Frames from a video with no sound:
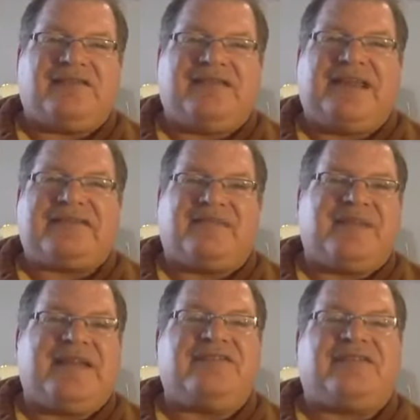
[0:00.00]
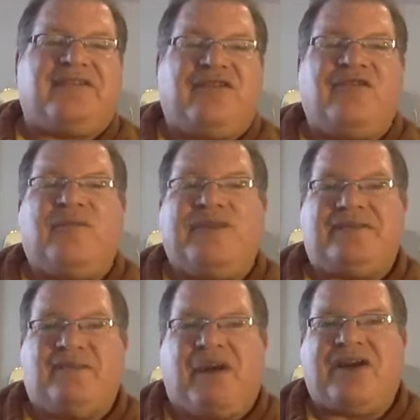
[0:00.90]
get somebody into their home when the
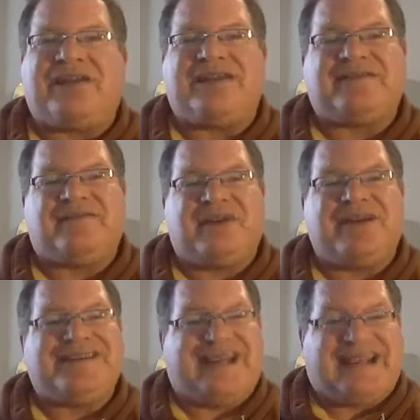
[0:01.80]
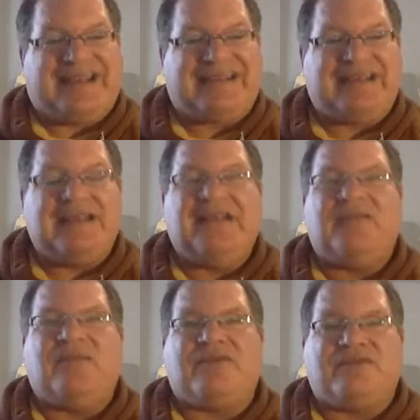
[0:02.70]
market is very tight,
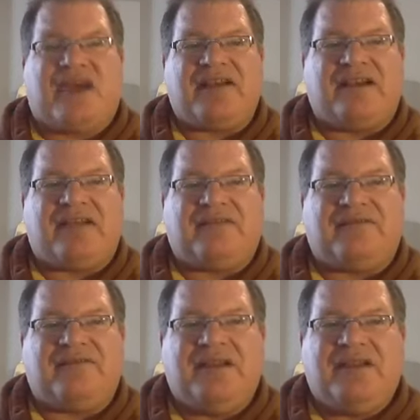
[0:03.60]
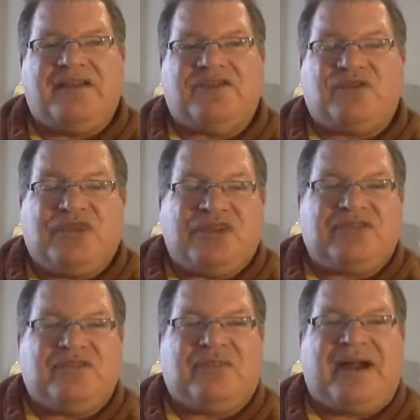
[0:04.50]
when there's not a lot of
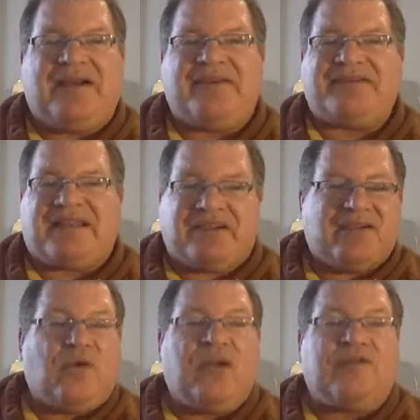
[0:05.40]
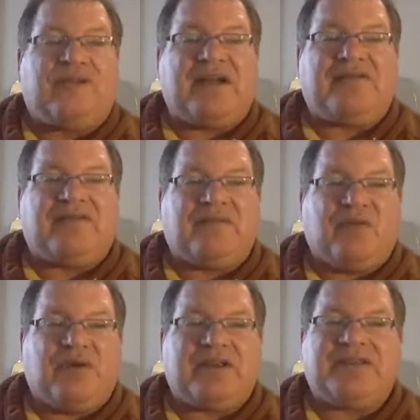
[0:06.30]
traditional buyers that can qualify for a
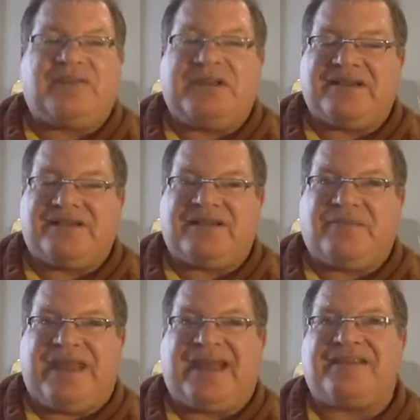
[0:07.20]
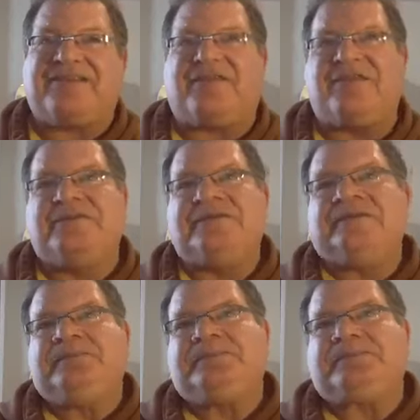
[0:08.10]
mortgage because of the bank. So
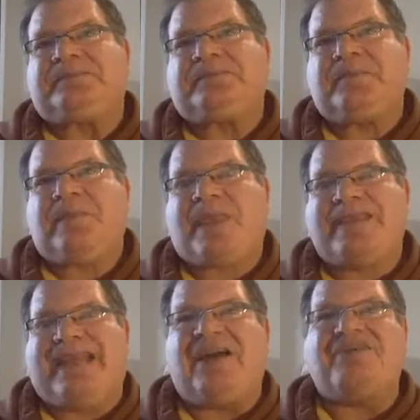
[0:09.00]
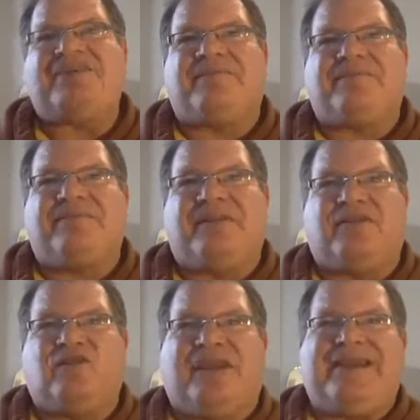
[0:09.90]
now's the
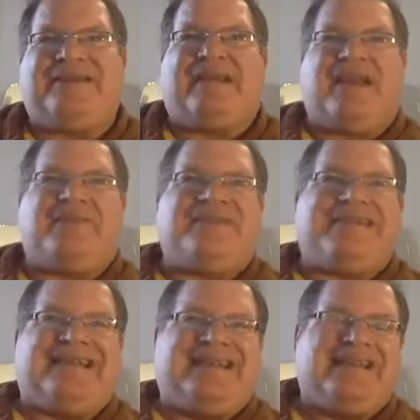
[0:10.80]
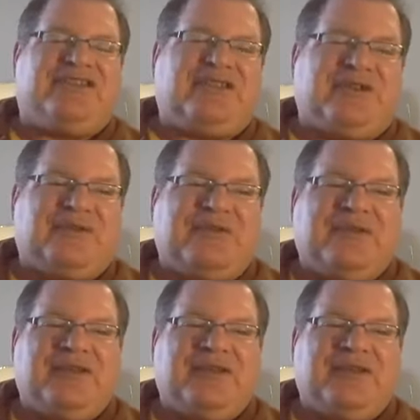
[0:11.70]
great time to get into